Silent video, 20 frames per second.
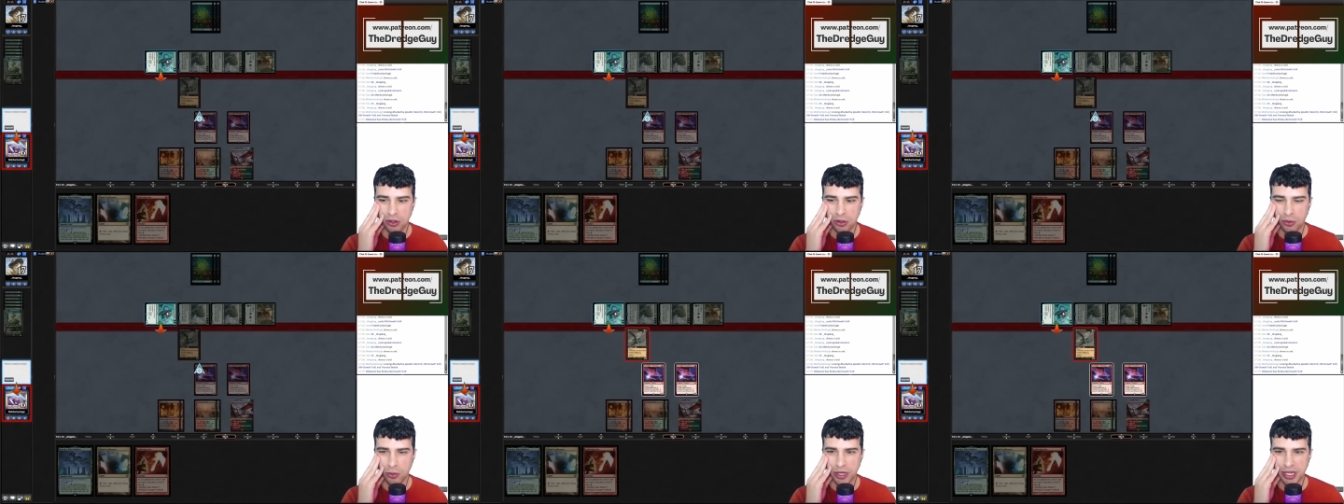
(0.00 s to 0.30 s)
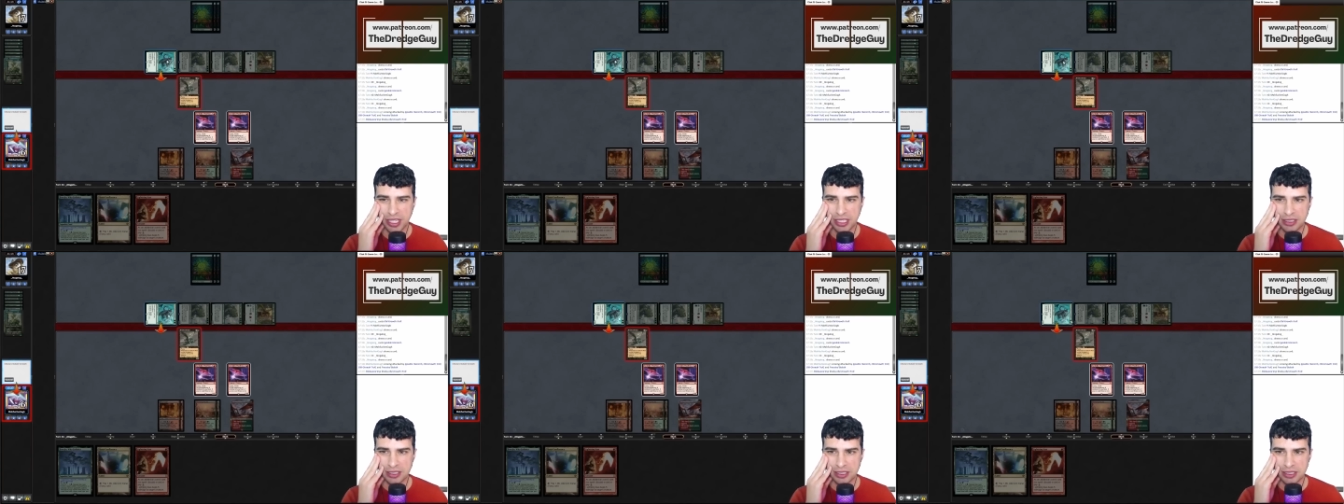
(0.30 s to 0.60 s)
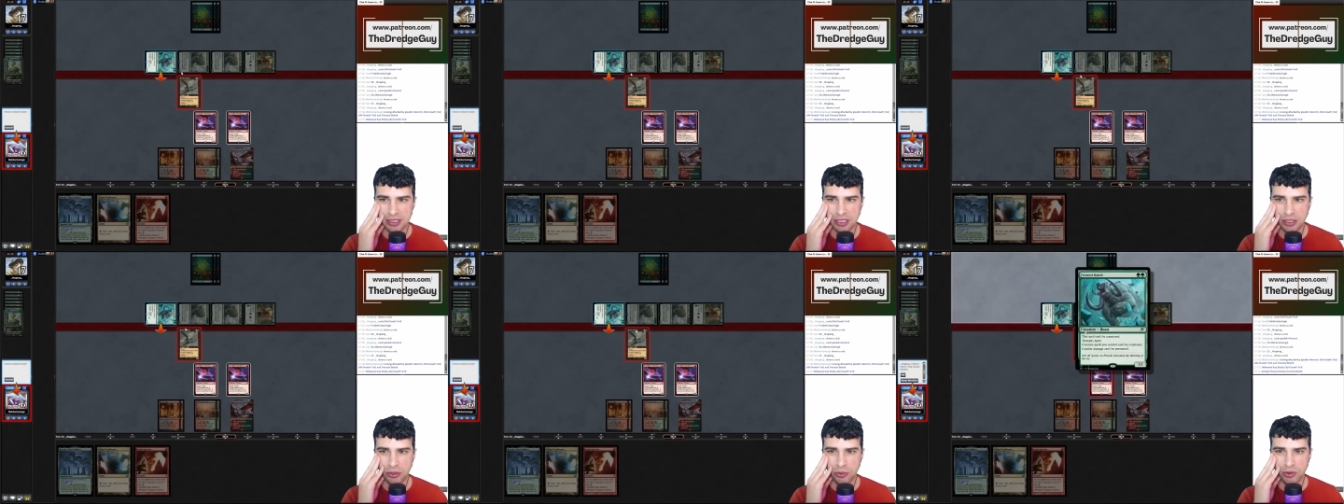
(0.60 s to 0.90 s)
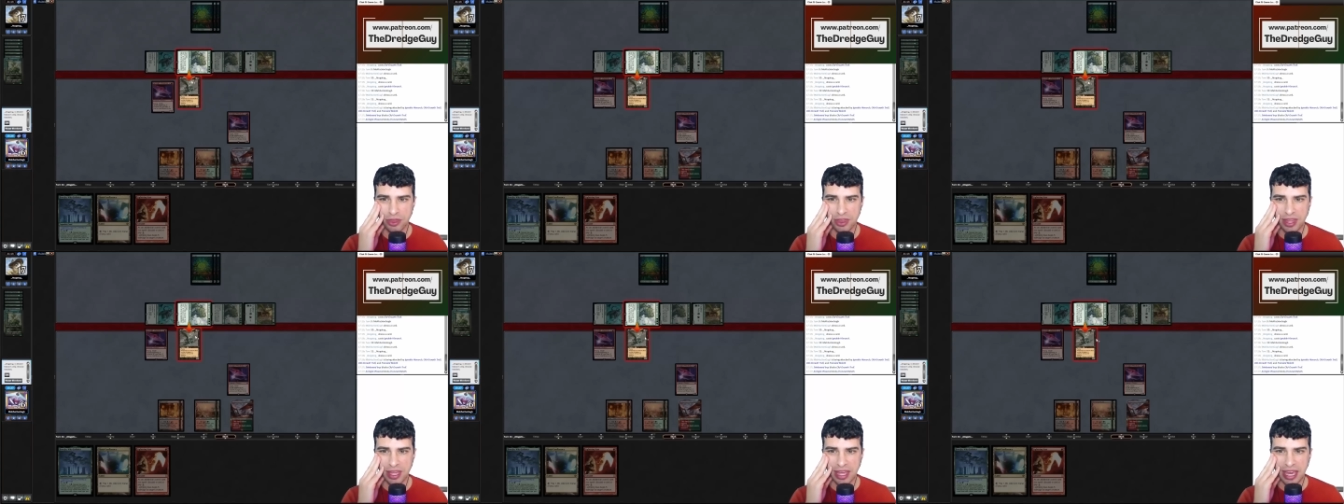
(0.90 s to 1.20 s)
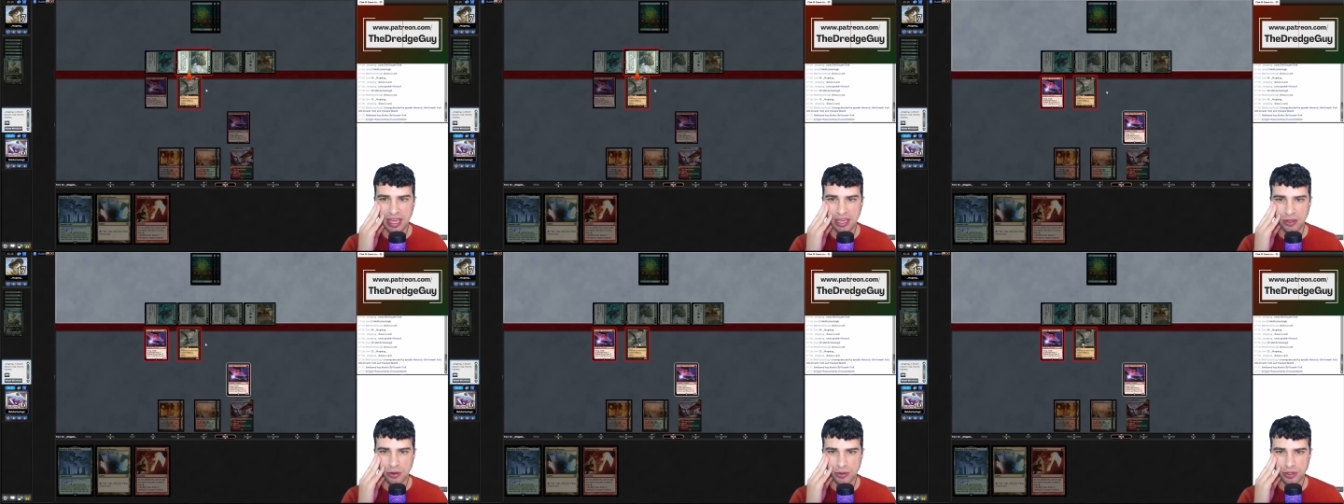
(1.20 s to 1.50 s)
We can deal with
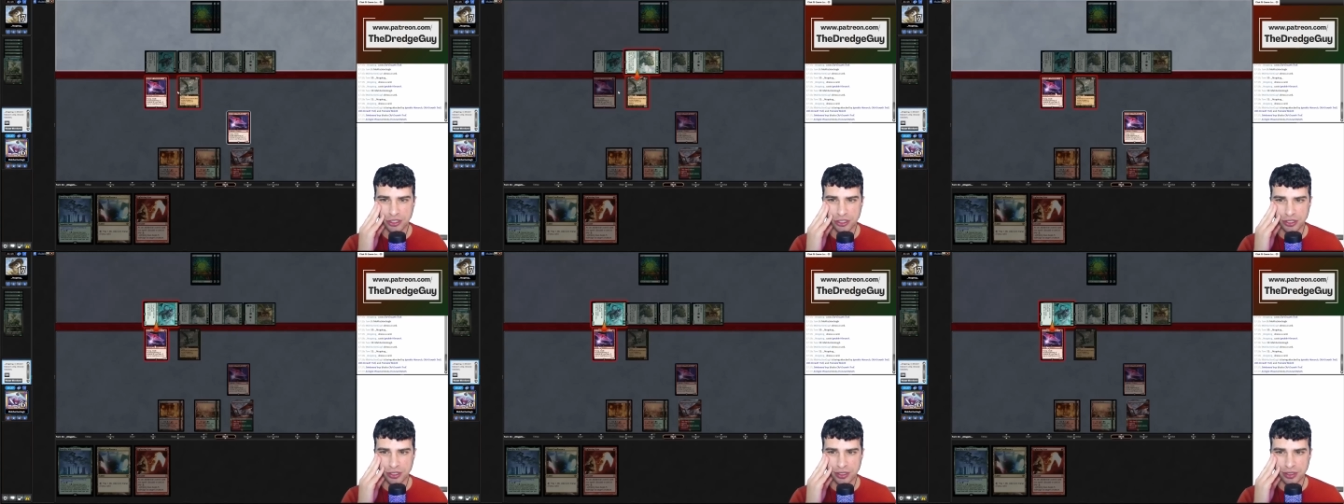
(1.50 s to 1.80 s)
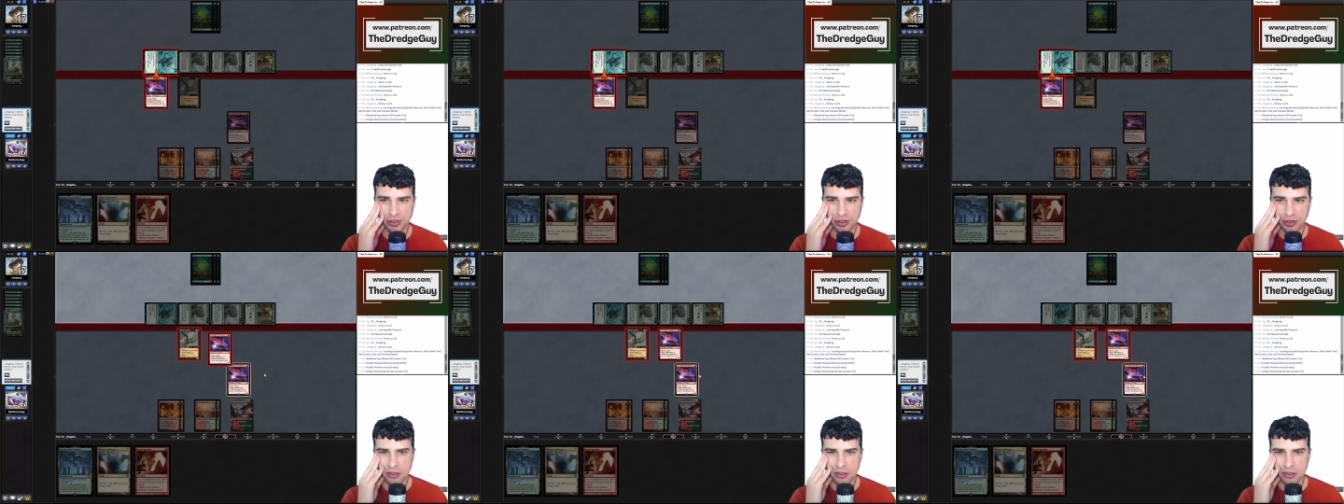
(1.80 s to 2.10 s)
a creature.